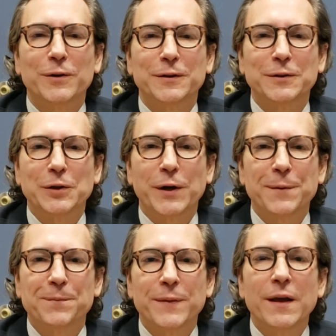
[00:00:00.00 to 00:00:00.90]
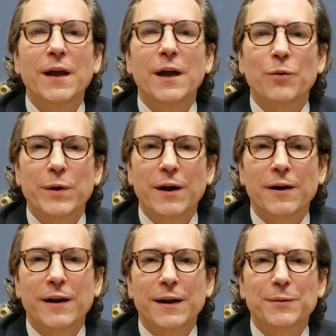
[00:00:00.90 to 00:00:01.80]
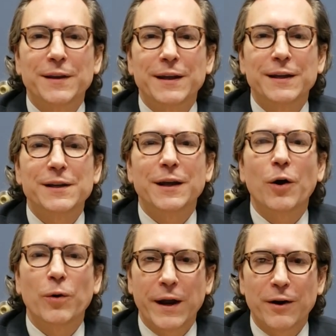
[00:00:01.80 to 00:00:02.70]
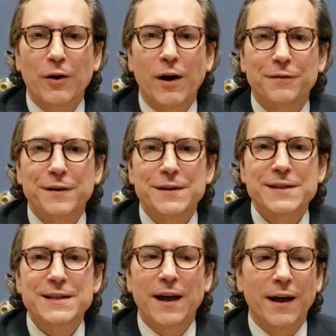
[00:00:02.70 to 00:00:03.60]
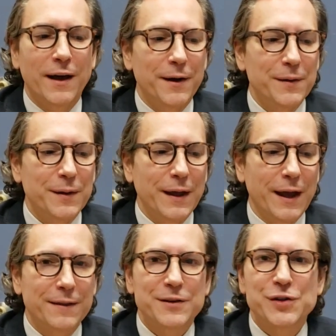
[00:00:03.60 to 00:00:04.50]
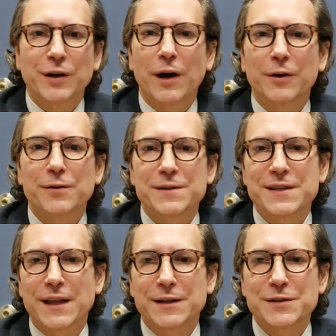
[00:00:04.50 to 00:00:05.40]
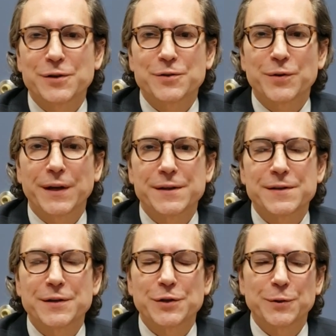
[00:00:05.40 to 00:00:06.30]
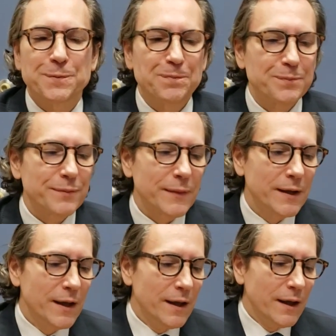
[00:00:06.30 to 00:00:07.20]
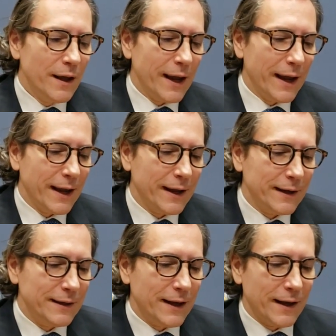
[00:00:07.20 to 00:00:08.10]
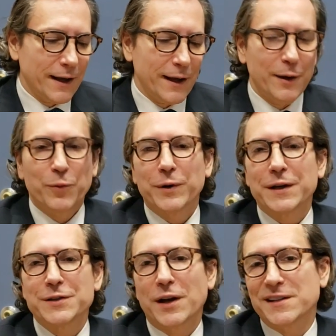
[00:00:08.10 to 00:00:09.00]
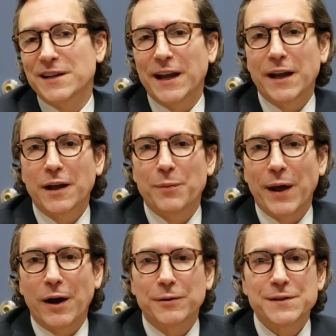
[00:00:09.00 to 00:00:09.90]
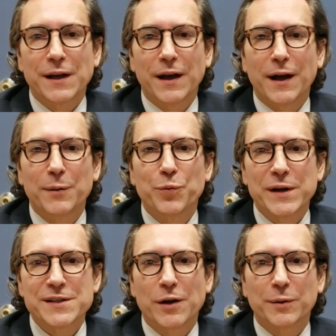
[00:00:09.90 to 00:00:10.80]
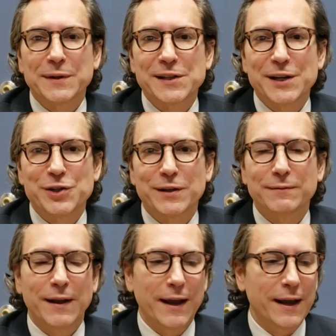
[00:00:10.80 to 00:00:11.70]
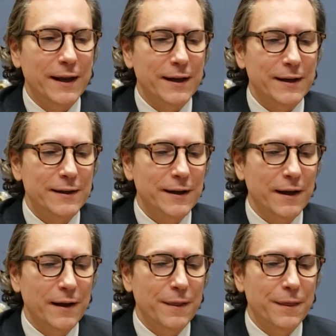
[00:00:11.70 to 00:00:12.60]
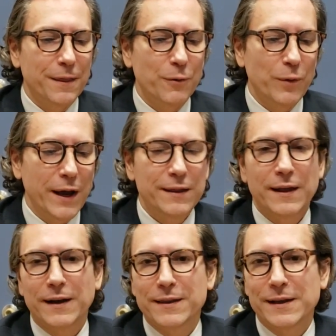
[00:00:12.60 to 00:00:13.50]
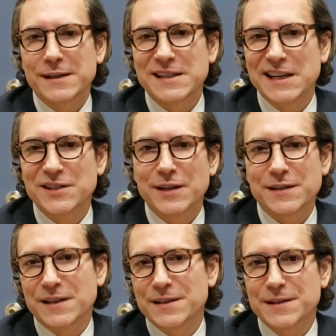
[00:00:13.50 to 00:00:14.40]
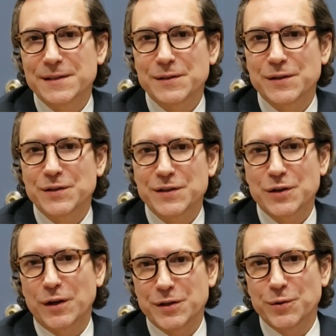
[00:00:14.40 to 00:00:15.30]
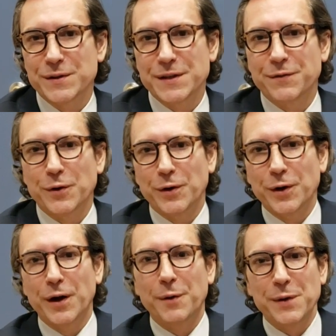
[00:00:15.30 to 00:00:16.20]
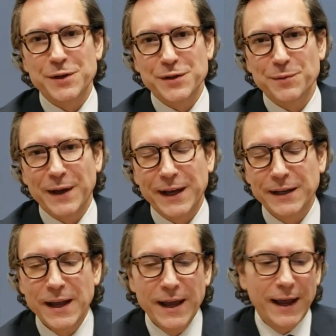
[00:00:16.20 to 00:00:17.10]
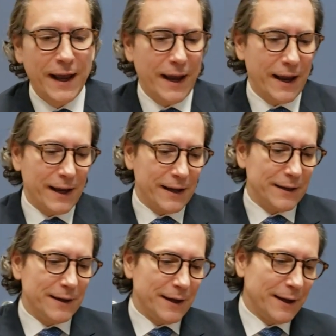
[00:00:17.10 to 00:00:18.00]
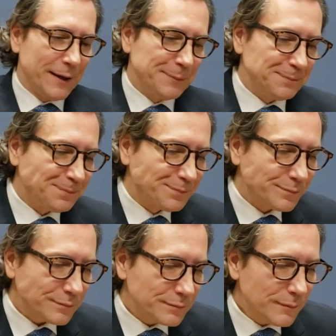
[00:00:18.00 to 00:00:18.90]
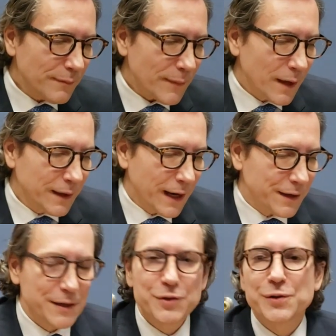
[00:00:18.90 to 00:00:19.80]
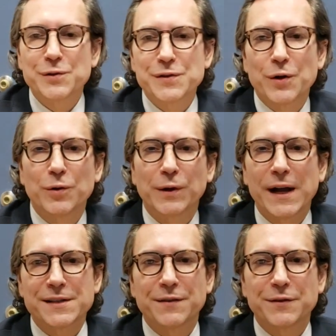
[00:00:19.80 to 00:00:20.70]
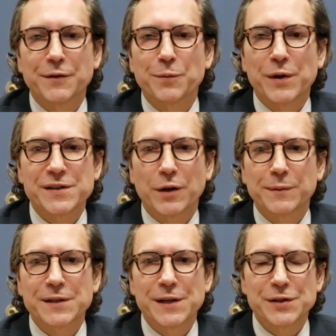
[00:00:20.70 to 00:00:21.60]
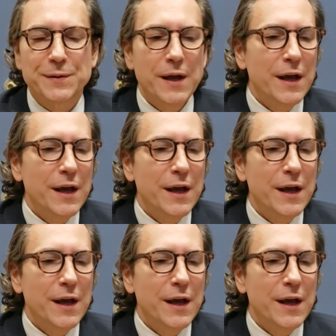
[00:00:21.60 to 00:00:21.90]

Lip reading: Illinois. We are in the O'Hare office at the Chicago Aesthetic Surgery Institute. And we're going to talk today about breast augmentation. And the way that I think it's easiest is to just talk to you as if you're a patient of mine and kind of introduce the whole concept of breast augmentation.